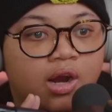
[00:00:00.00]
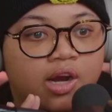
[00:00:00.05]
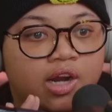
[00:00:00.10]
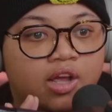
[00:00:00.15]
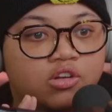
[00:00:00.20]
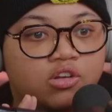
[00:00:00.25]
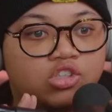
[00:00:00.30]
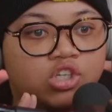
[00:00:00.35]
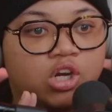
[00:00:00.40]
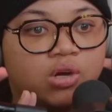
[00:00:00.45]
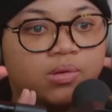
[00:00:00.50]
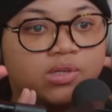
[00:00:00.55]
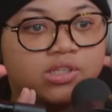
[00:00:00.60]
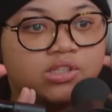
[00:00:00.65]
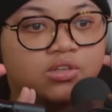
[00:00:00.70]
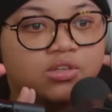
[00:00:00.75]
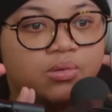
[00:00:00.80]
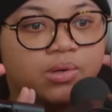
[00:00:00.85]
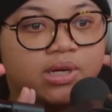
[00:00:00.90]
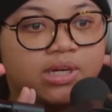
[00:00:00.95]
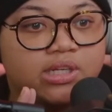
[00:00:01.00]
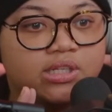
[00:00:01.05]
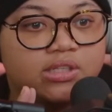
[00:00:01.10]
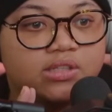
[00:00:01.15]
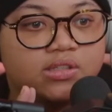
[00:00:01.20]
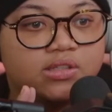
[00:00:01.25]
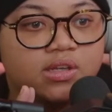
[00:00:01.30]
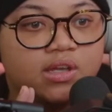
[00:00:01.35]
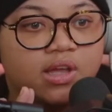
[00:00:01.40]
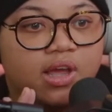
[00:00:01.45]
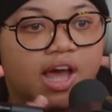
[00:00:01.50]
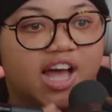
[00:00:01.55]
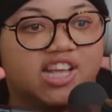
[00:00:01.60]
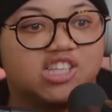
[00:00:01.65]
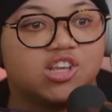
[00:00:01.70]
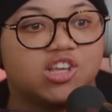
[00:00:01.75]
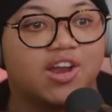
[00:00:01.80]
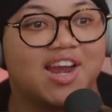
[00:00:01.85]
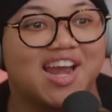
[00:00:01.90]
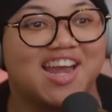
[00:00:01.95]
they gonna show us who it is? I
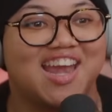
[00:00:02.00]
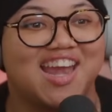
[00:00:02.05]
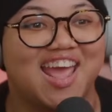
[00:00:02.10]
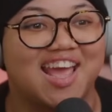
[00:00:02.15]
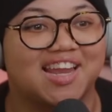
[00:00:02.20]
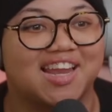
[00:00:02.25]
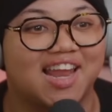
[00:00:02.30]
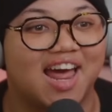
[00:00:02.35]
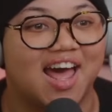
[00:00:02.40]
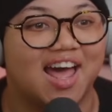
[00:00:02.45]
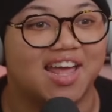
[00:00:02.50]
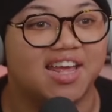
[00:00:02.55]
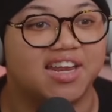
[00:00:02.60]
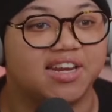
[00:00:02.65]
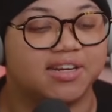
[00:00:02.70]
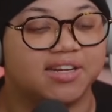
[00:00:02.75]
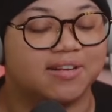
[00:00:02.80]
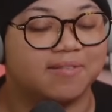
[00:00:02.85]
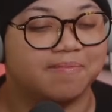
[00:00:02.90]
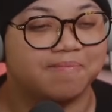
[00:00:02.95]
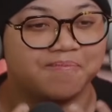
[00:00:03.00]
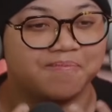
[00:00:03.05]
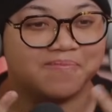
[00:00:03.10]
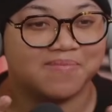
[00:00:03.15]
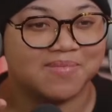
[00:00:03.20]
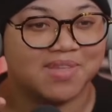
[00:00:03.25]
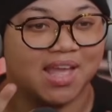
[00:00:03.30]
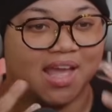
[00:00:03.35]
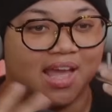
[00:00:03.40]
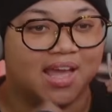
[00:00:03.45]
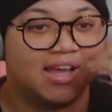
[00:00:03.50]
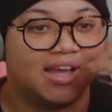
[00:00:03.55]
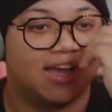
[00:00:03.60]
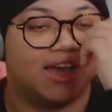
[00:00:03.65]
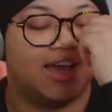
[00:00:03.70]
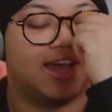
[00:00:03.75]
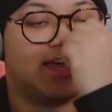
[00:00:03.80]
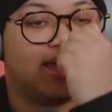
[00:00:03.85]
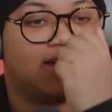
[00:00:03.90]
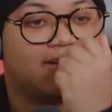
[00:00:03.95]
saw the neckline.
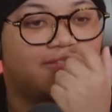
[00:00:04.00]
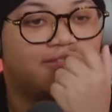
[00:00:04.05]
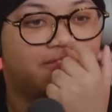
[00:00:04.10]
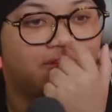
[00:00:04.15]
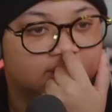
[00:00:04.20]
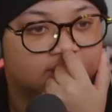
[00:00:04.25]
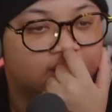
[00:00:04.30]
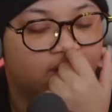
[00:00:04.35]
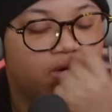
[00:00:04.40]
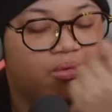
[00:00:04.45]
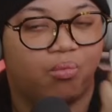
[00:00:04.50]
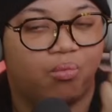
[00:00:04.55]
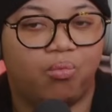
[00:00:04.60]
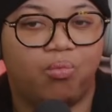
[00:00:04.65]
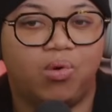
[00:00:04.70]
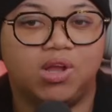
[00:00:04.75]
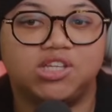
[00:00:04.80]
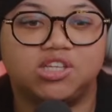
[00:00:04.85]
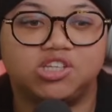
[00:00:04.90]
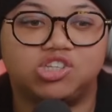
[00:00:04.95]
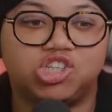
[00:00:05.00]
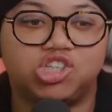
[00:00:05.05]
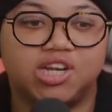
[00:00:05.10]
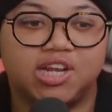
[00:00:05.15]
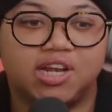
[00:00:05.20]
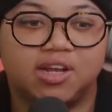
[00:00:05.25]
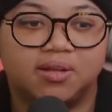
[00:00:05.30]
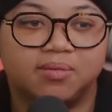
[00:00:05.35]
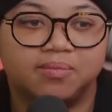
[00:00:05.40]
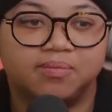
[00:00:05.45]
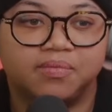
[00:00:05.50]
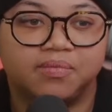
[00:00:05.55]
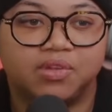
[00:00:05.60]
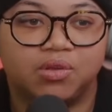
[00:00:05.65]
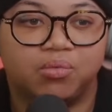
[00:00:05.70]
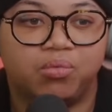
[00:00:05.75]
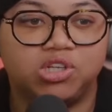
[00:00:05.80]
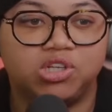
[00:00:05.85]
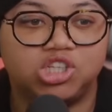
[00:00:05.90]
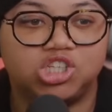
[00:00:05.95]
Ah, frick. What does she?
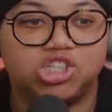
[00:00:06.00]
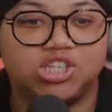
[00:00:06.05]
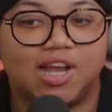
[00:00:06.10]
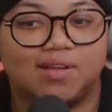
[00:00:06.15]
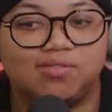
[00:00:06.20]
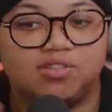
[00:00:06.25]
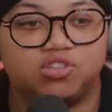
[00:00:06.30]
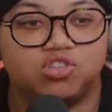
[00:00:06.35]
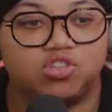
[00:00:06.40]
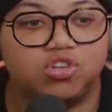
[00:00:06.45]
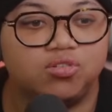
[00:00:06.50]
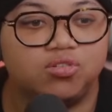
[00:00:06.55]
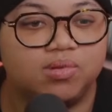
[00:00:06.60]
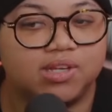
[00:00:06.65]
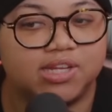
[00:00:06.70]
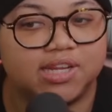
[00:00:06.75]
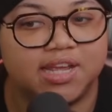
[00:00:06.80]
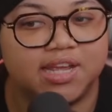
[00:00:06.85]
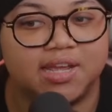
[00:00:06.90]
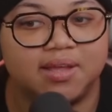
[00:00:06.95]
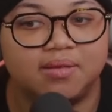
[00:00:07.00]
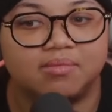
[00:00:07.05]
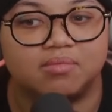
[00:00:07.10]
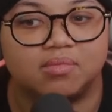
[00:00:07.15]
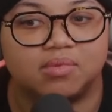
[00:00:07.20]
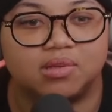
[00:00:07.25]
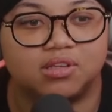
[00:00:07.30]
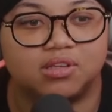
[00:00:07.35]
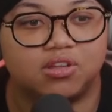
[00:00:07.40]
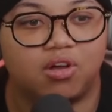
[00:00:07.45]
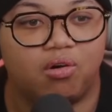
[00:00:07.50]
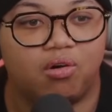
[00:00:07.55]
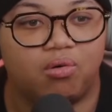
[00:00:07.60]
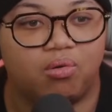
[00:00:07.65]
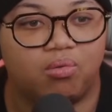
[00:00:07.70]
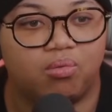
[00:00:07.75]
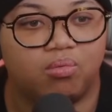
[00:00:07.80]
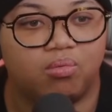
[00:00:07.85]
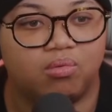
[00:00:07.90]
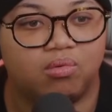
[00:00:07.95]
What does she have to do with him
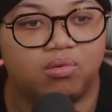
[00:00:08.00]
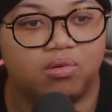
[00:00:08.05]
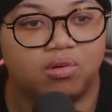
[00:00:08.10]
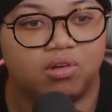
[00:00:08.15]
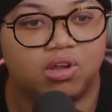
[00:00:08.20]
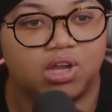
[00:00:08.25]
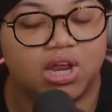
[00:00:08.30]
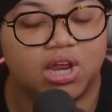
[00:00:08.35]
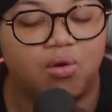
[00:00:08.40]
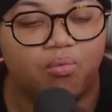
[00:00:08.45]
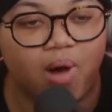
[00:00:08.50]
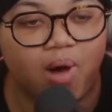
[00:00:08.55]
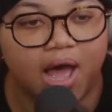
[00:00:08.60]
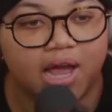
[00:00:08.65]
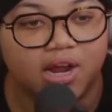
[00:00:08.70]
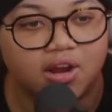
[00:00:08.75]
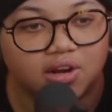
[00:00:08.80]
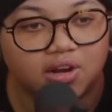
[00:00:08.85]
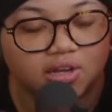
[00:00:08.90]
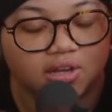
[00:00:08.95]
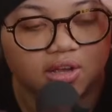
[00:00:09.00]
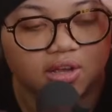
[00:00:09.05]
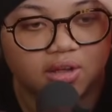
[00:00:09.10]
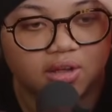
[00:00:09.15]
though? Like, why are you?